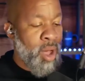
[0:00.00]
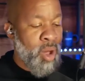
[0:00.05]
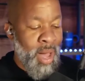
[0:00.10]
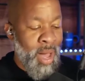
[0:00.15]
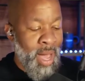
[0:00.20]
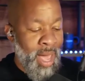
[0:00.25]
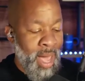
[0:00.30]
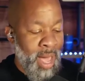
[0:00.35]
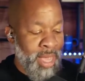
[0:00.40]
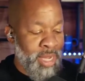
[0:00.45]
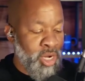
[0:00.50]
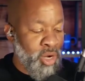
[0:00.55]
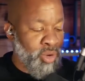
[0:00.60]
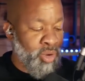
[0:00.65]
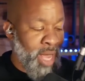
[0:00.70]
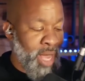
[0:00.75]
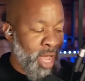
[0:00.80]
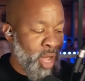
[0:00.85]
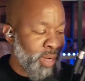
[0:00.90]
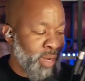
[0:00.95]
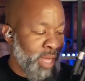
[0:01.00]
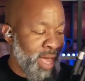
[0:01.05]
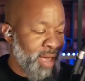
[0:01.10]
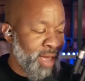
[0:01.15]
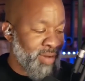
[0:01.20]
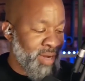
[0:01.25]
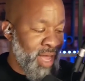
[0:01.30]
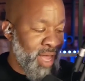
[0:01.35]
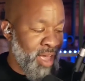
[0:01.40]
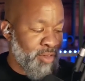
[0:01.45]
No, I don't. I only
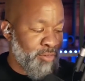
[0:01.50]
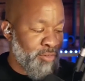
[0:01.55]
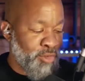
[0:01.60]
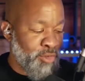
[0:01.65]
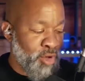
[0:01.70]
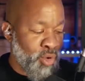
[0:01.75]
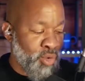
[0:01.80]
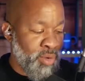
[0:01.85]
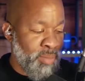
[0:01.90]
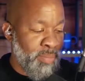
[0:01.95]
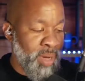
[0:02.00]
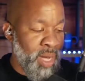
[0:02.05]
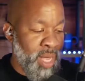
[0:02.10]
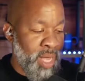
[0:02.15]
have an iPhone.